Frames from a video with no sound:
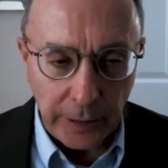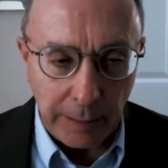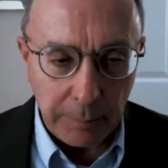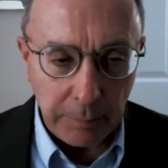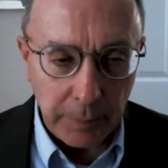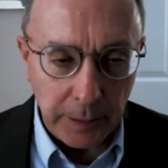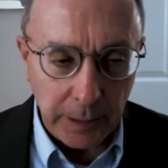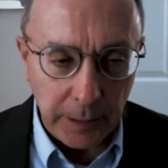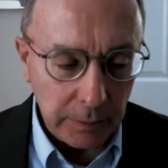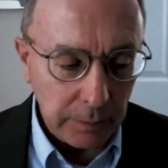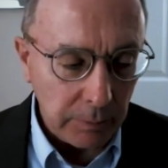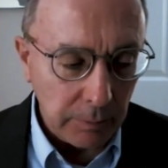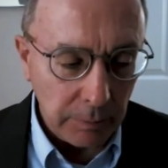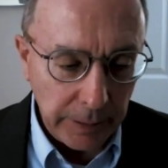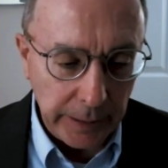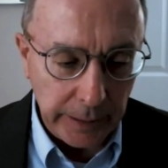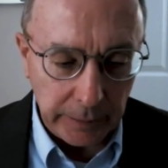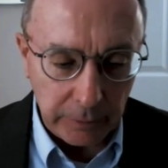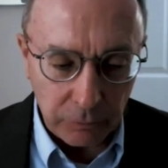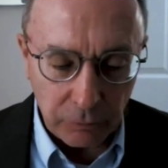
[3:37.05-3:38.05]
That made
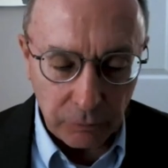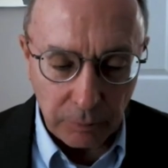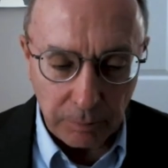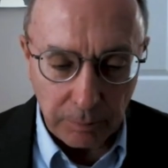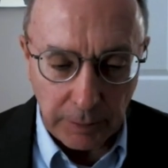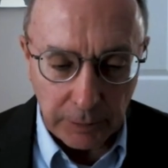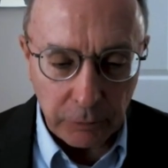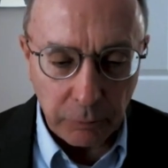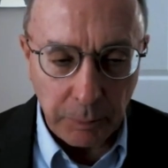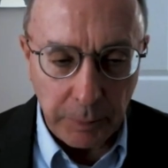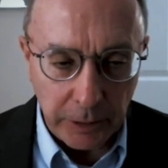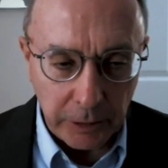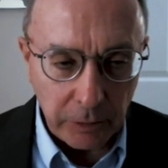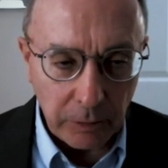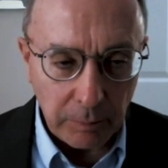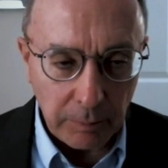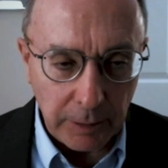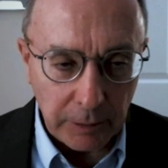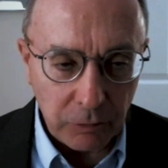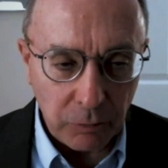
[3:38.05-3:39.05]
banks much
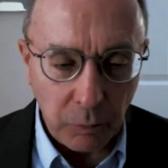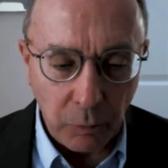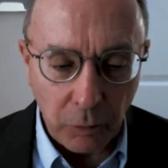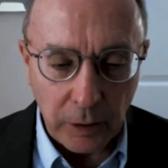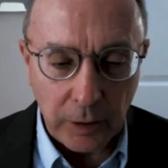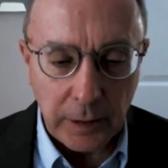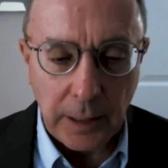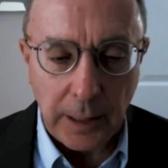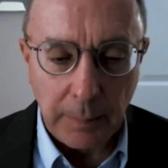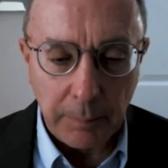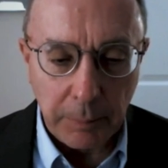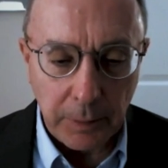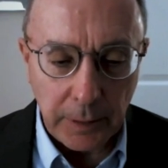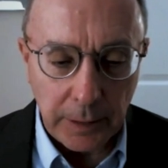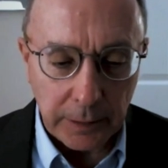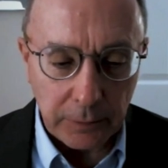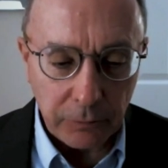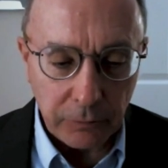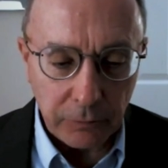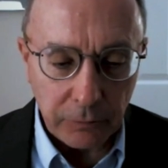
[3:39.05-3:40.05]
bigger, much more
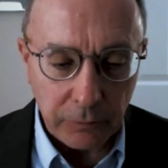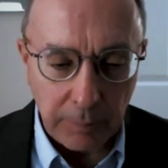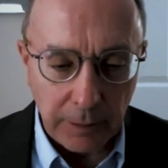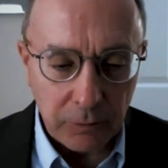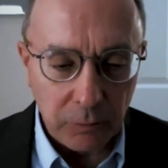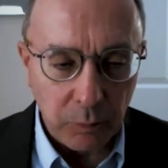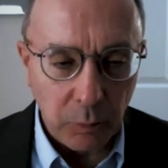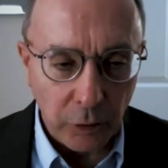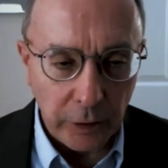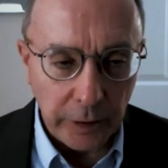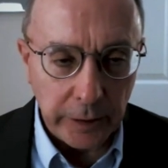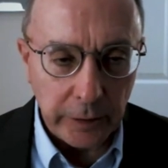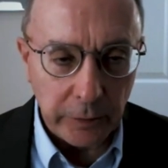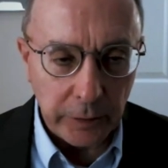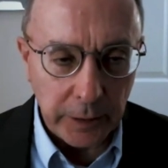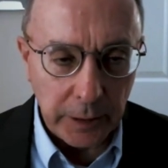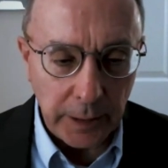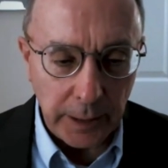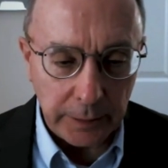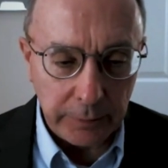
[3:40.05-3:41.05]
complex, and much more
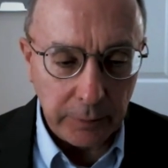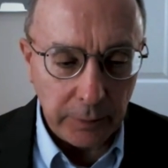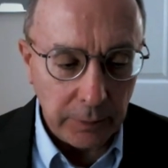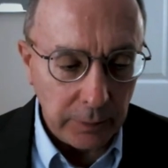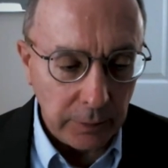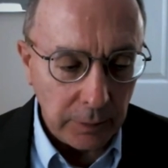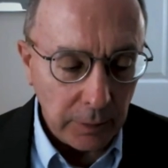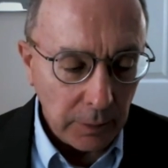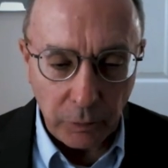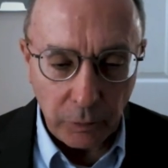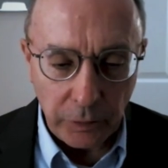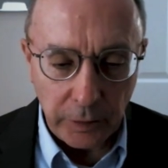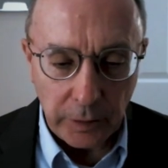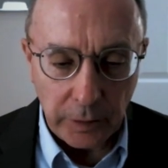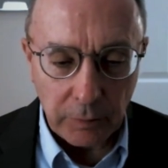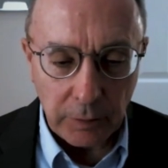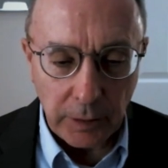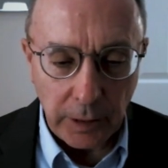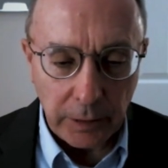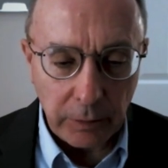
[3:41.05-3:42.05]
interconnected with the
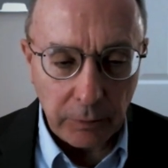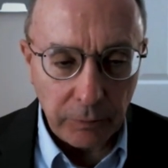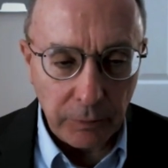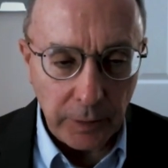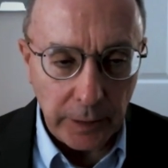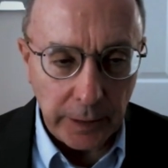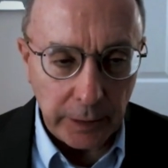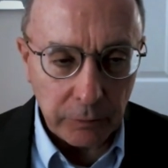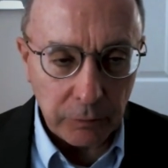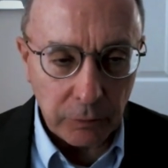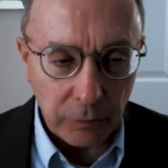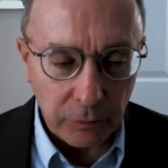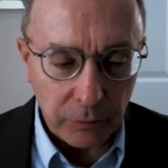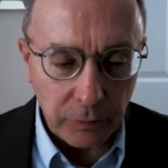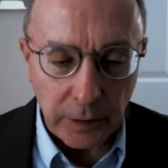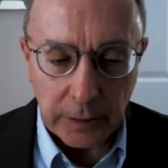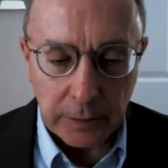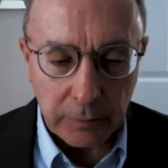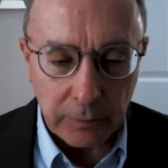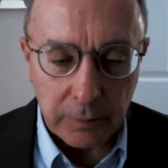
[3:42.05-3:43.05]
entire financial
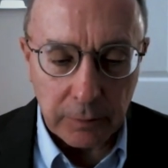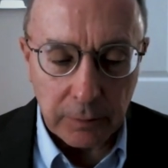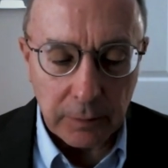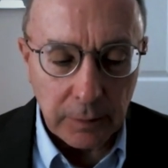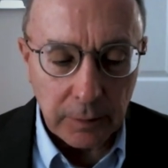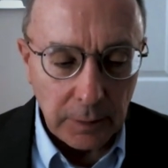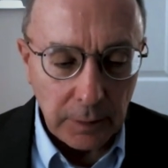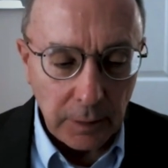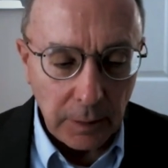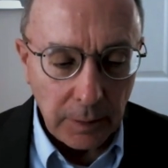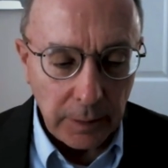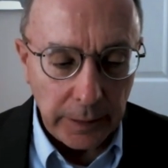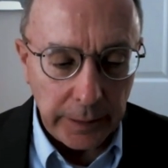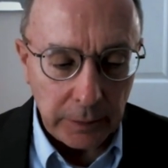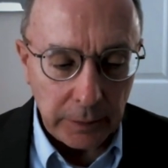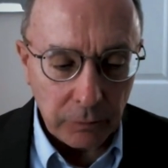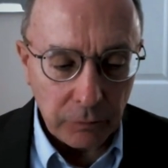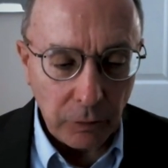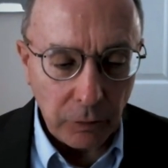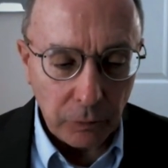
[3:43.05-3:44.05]
sector.
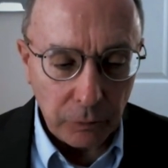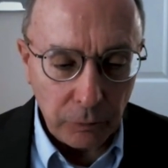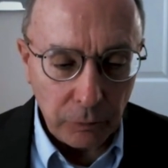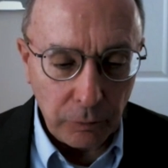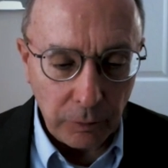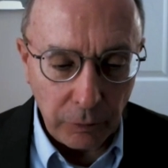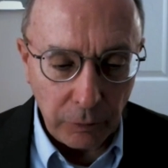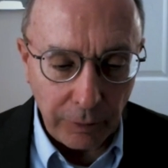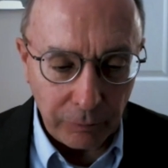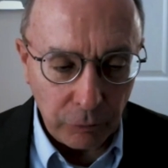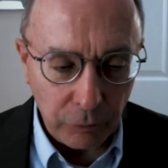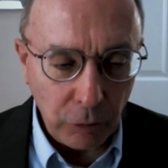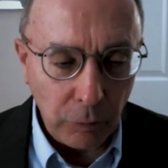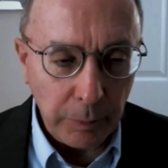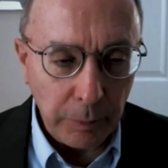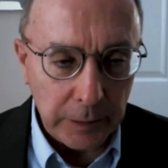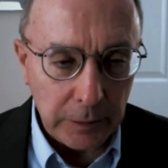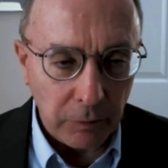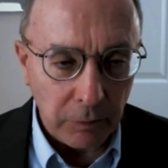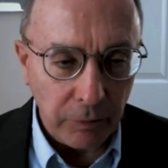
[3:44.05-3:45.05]
And so you have too
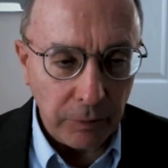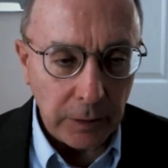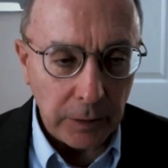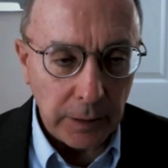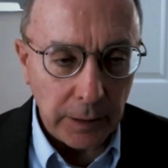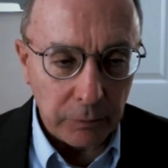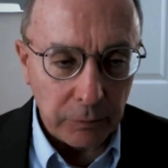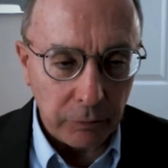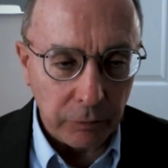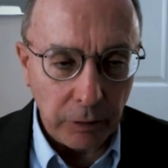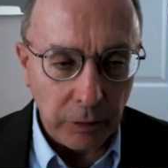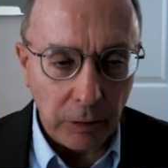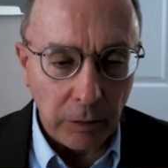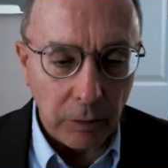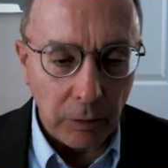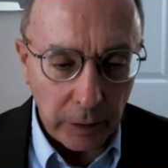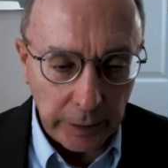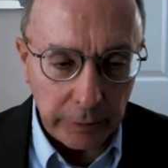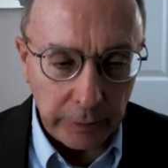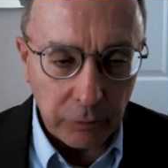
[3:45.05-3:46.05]
big to fail on
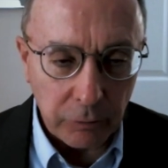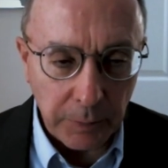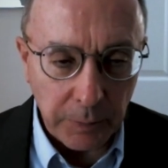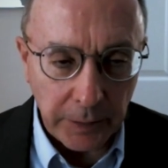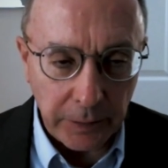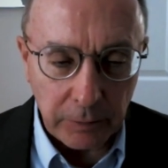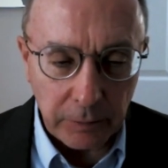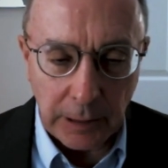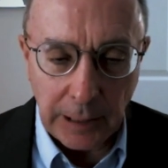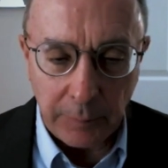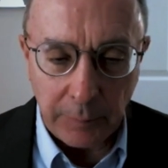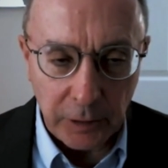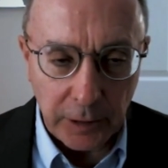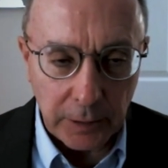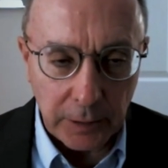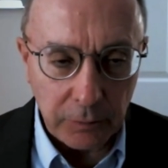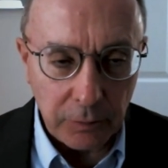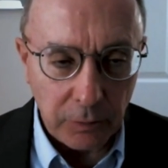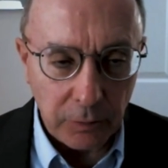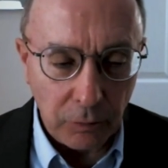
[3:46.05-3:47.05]
steroids by the time you
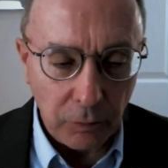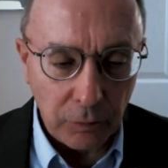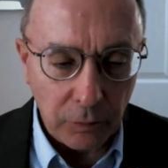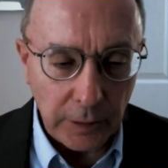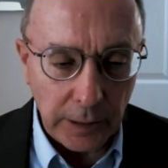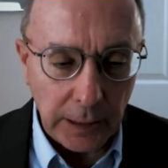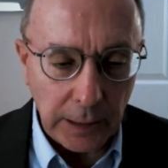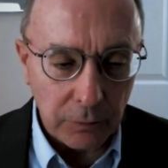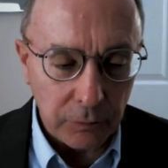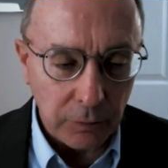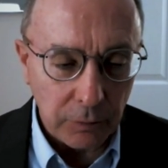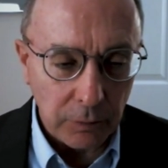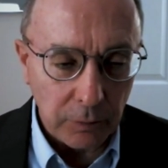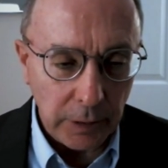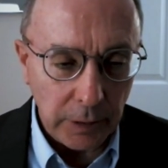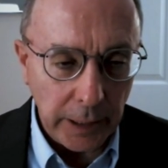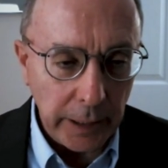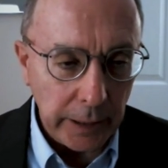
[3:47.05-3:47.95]
get to two thousand